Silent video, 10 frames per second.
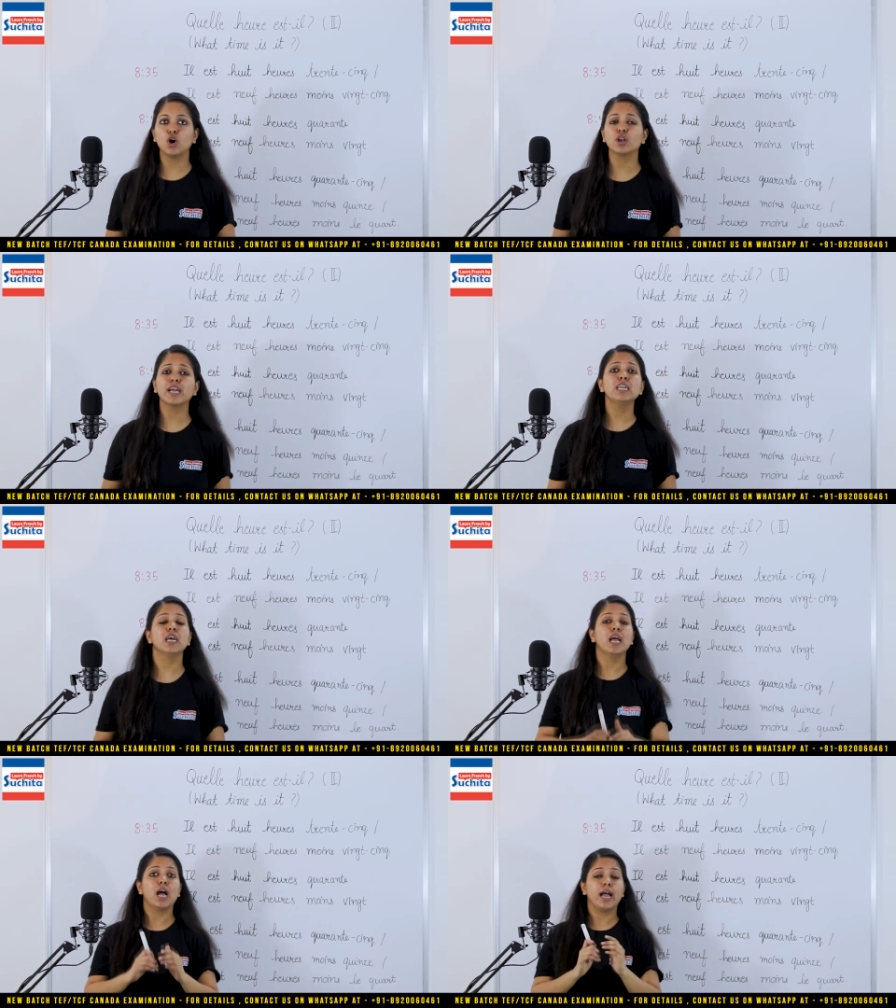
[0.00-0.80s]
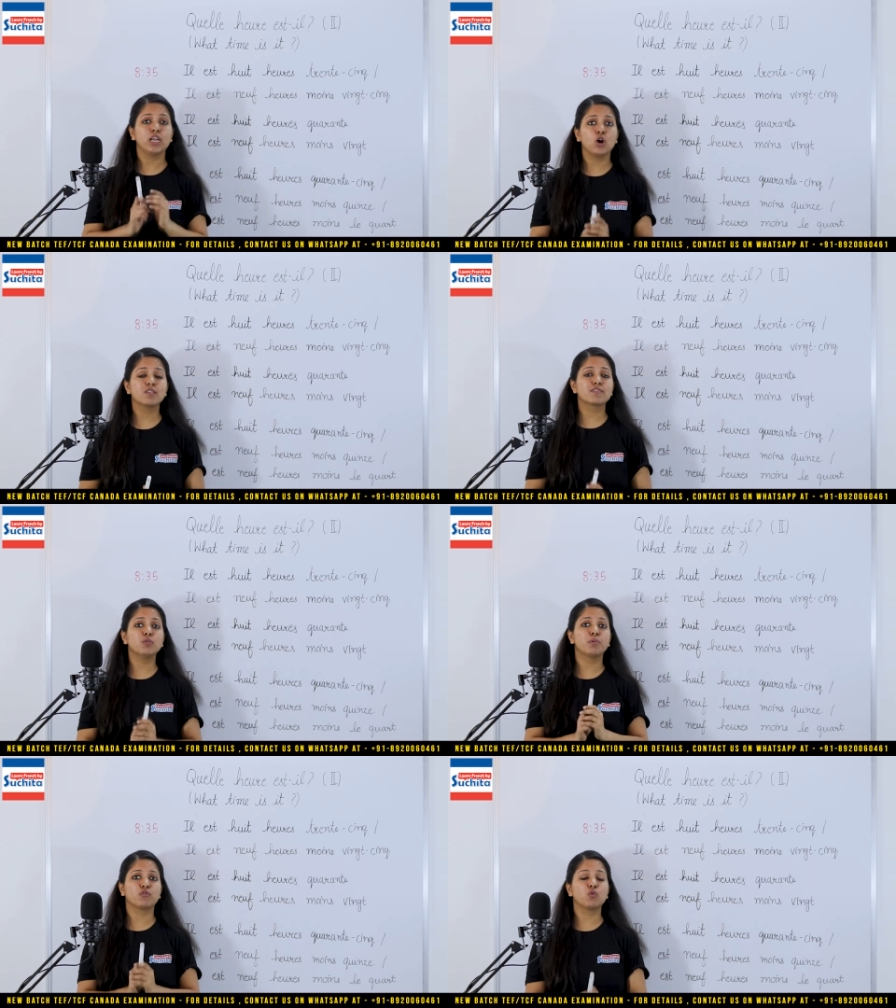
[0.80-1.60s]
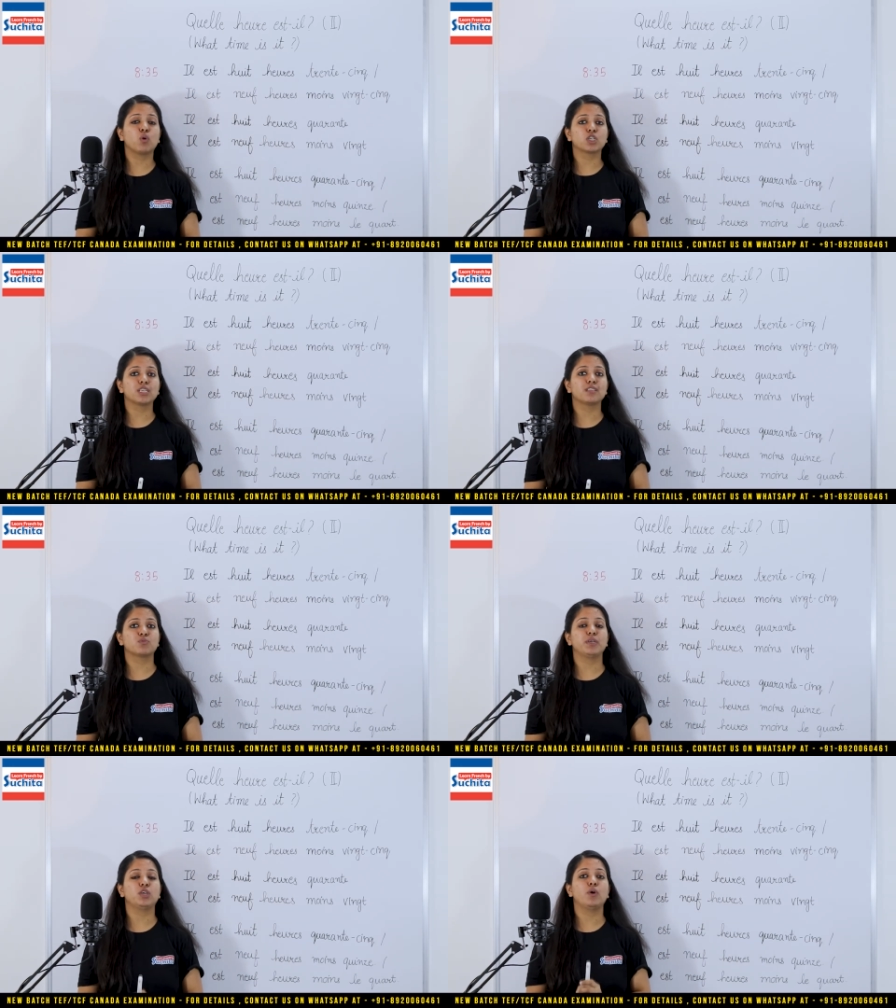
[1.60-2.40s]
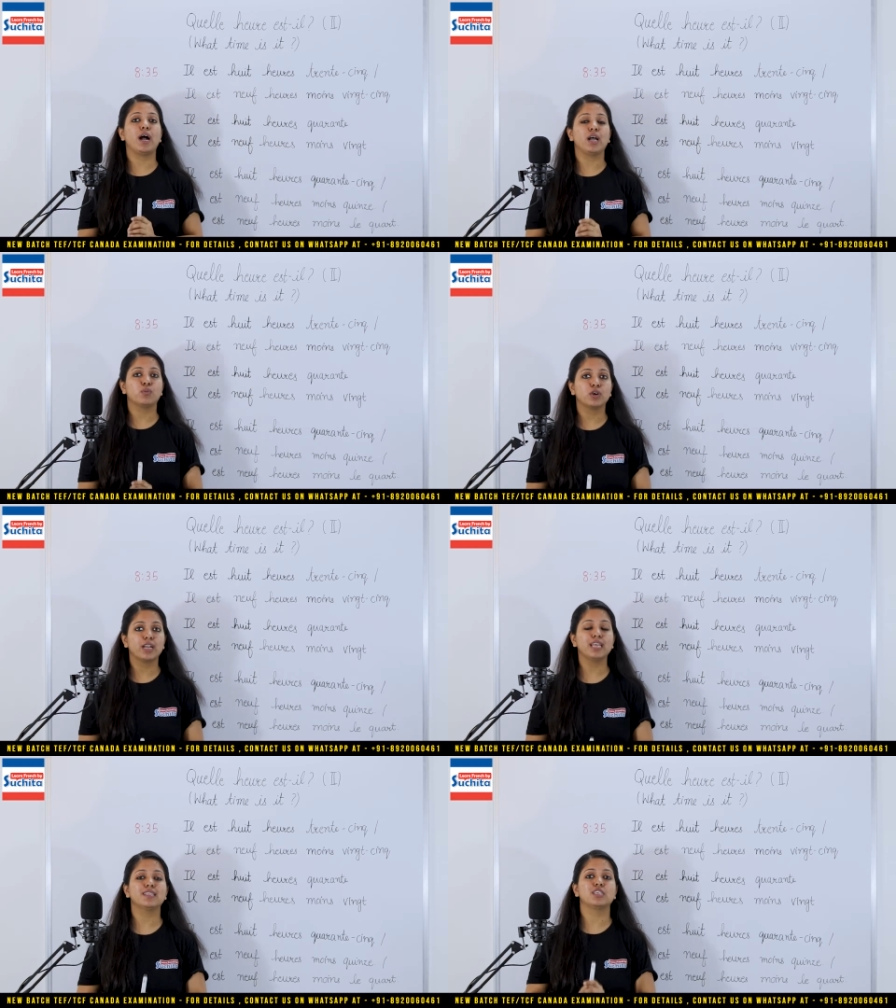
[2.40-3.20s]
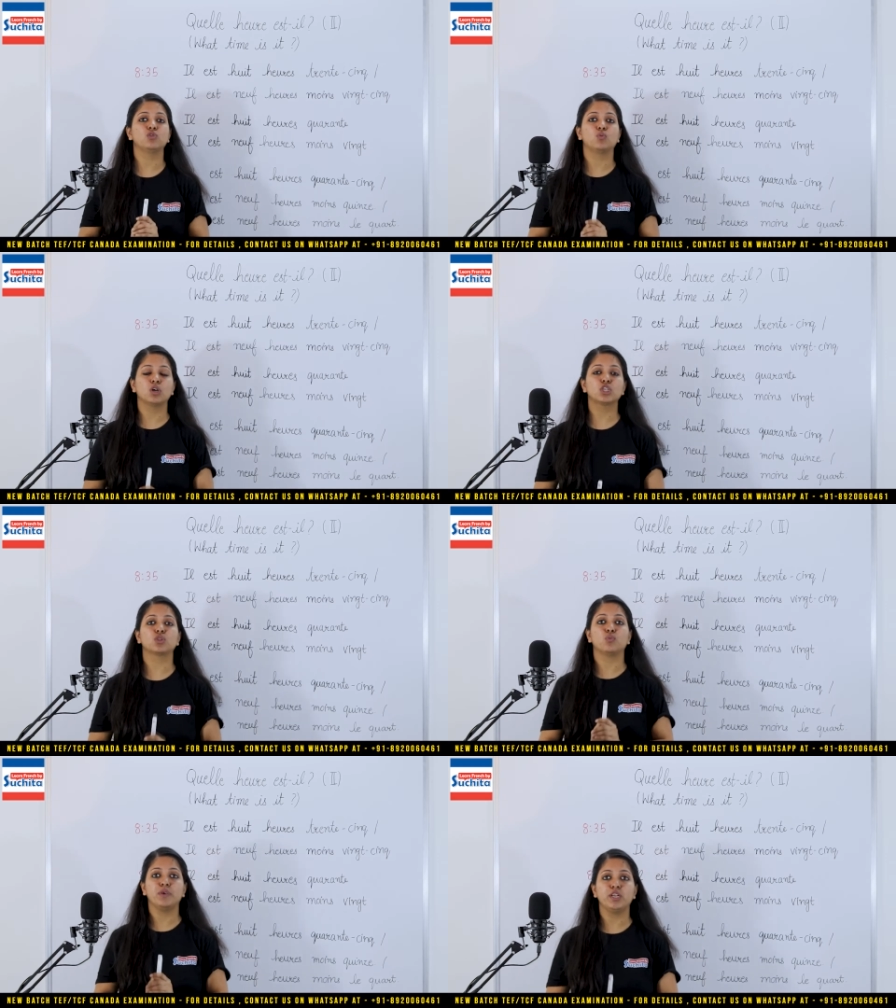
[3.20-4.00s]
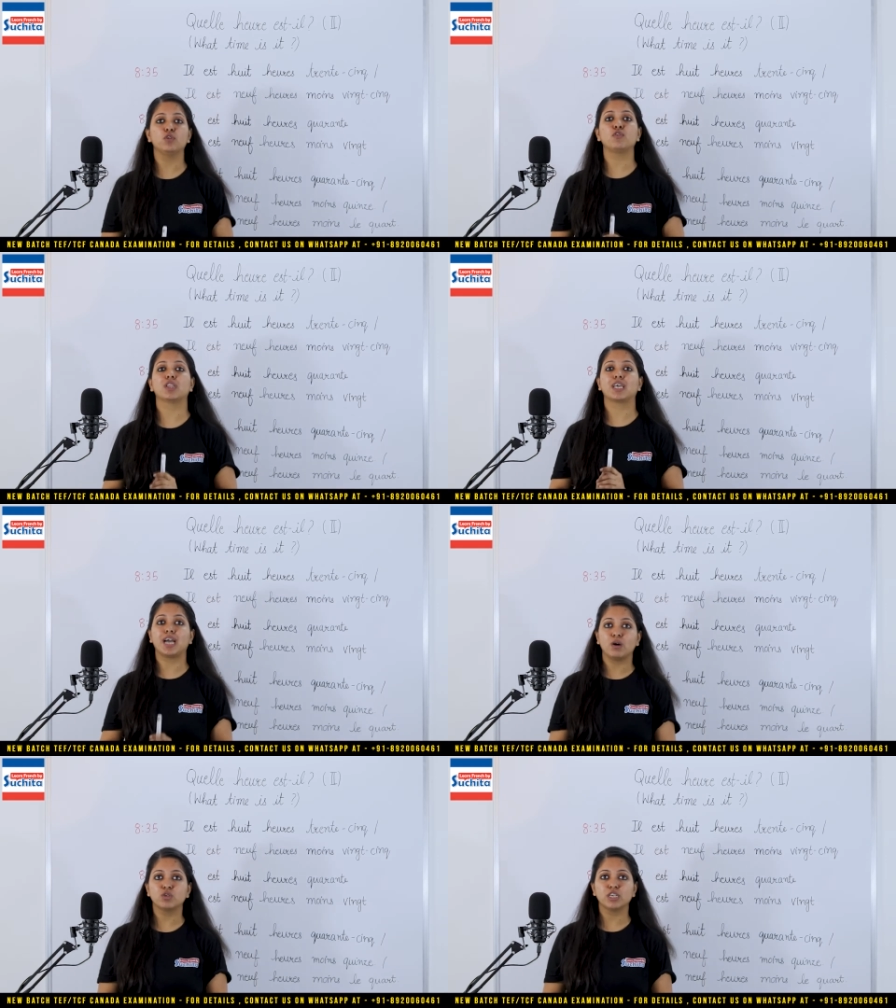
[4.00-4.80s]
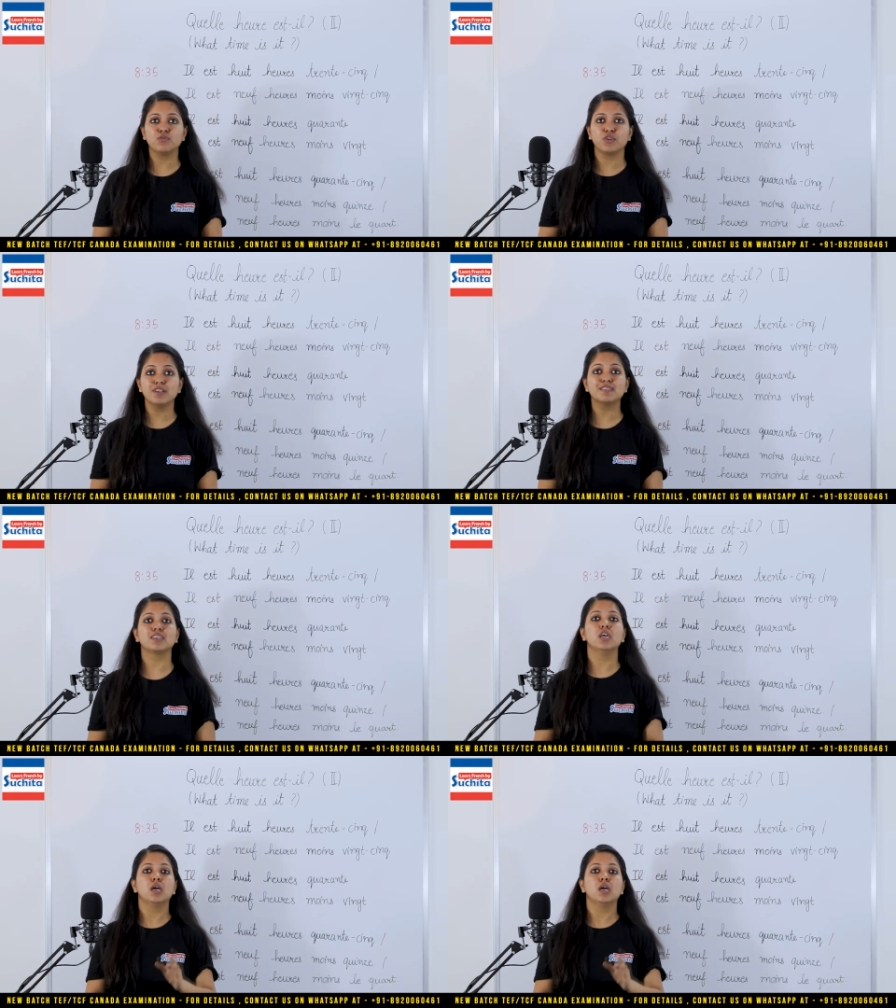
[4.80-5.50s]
Alright, and also before watching this video, I would like that you watch the video for the counting first,